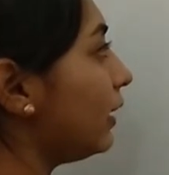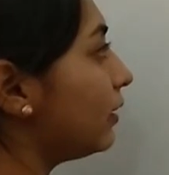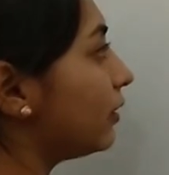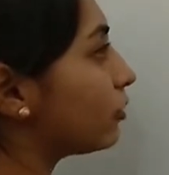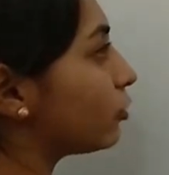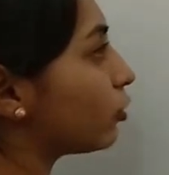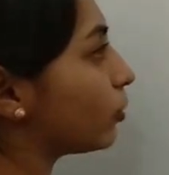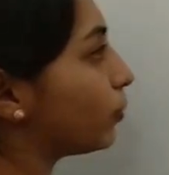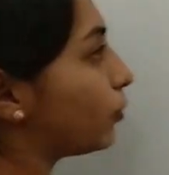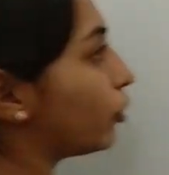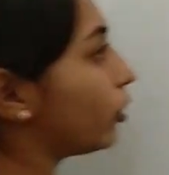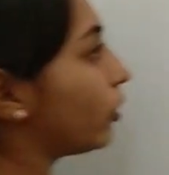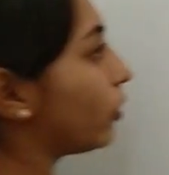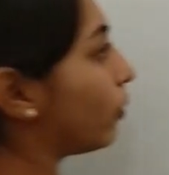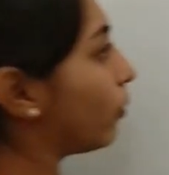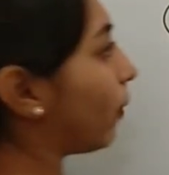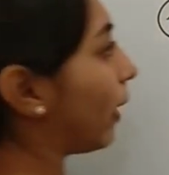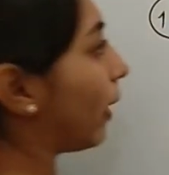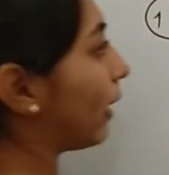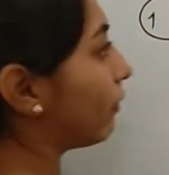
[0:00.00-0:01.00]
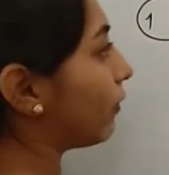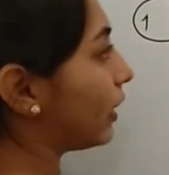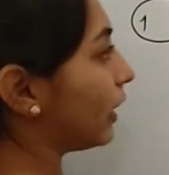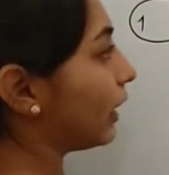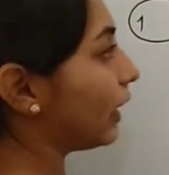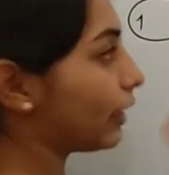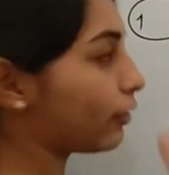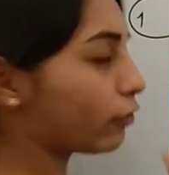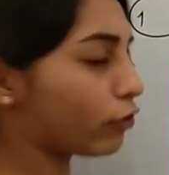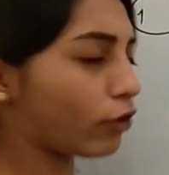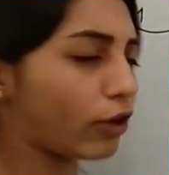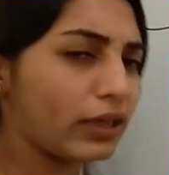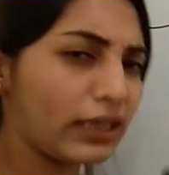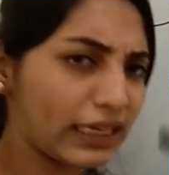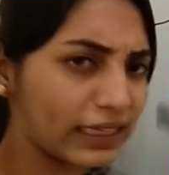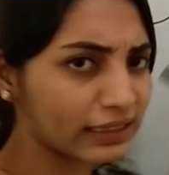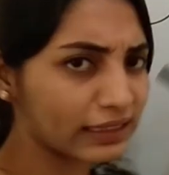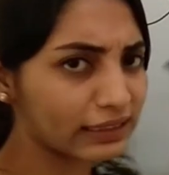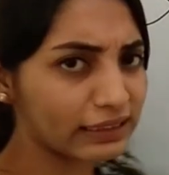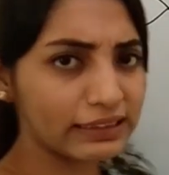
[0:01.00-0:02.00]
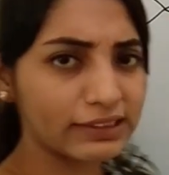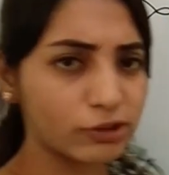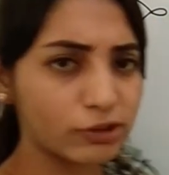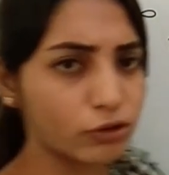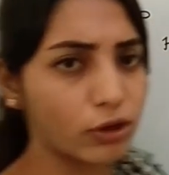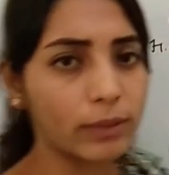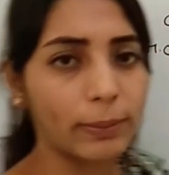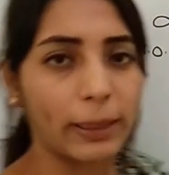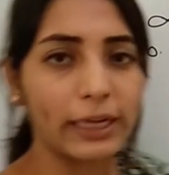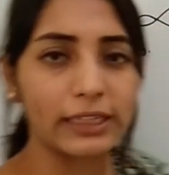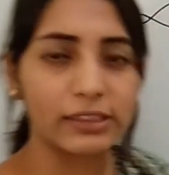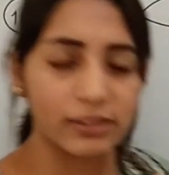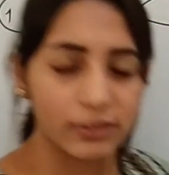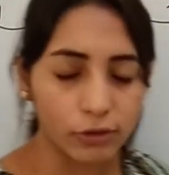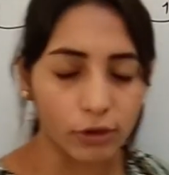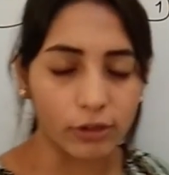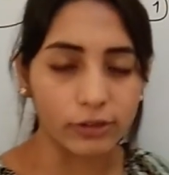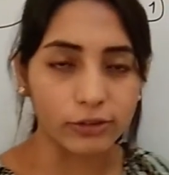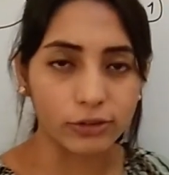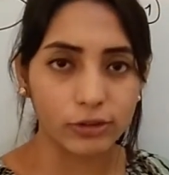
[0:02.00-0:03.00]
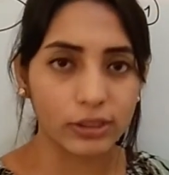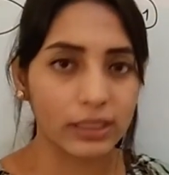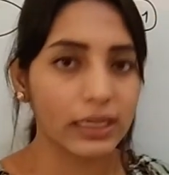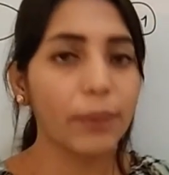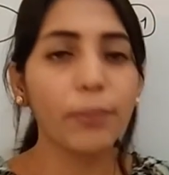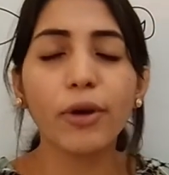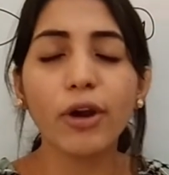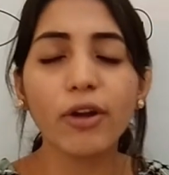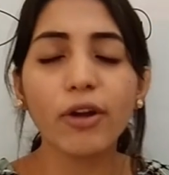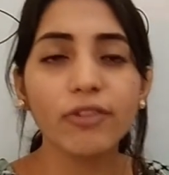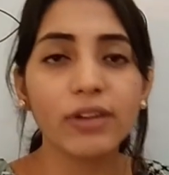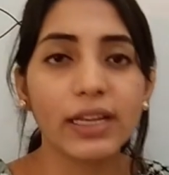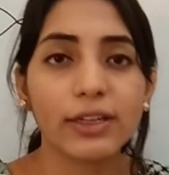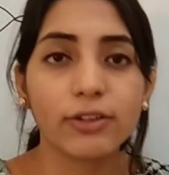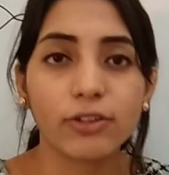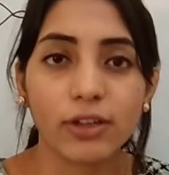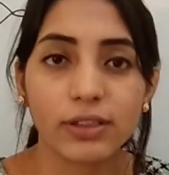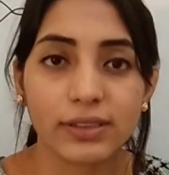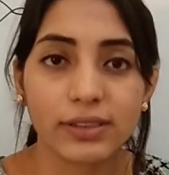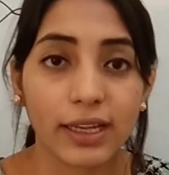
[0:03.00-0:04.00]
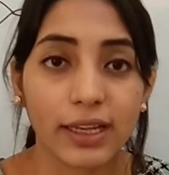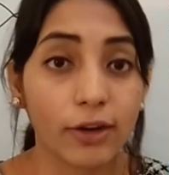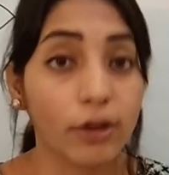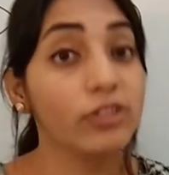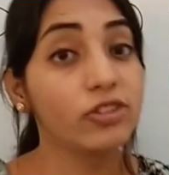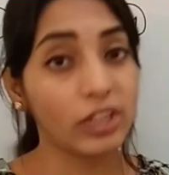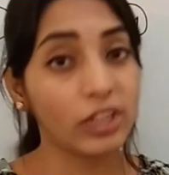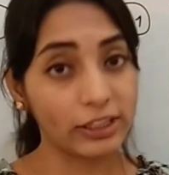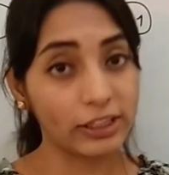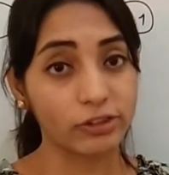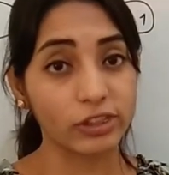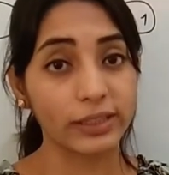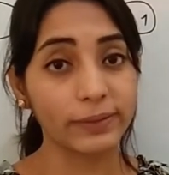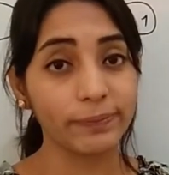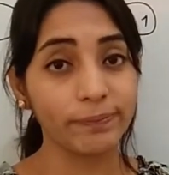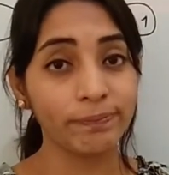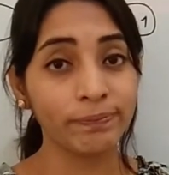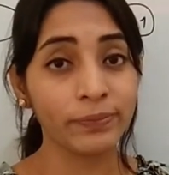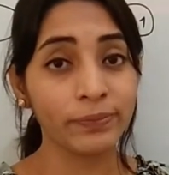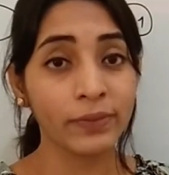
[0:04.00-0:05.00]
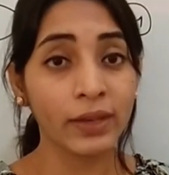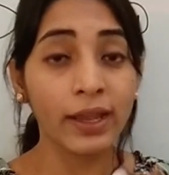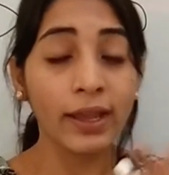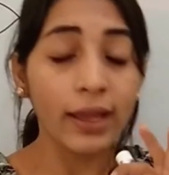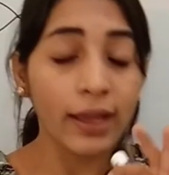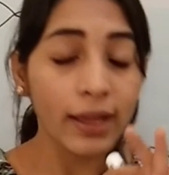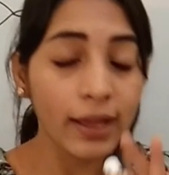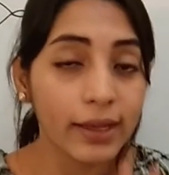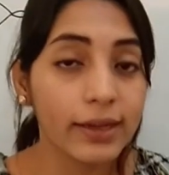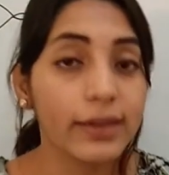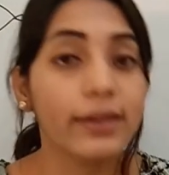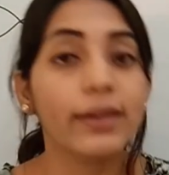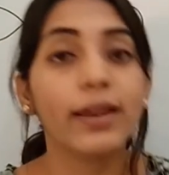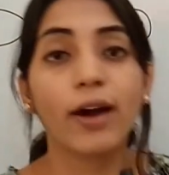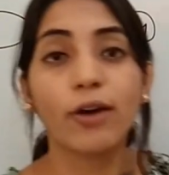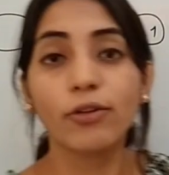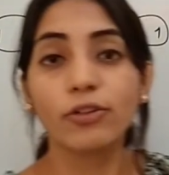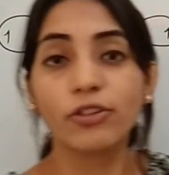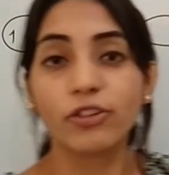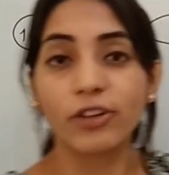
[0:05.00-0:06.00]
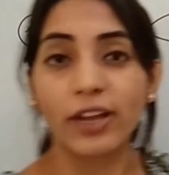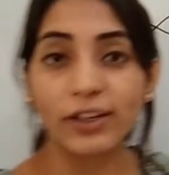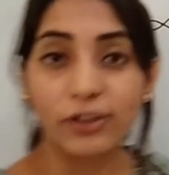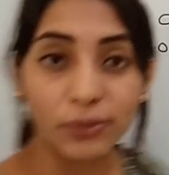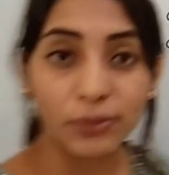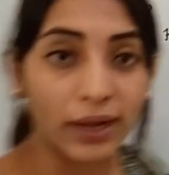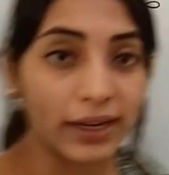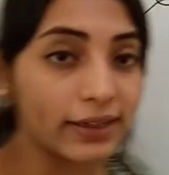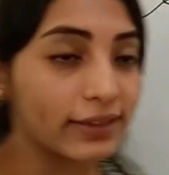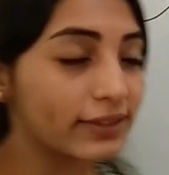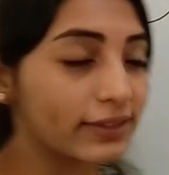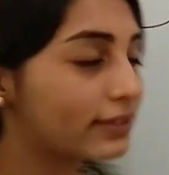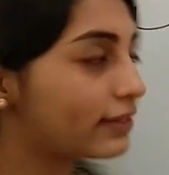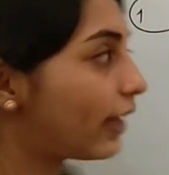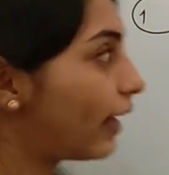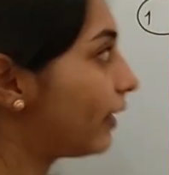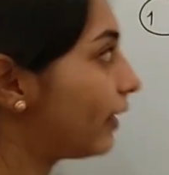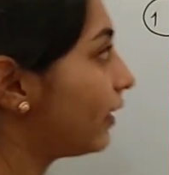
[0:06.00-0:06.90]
so put 1 electron in these two orbitals also. The number of electrons are not changing. Now try to understand.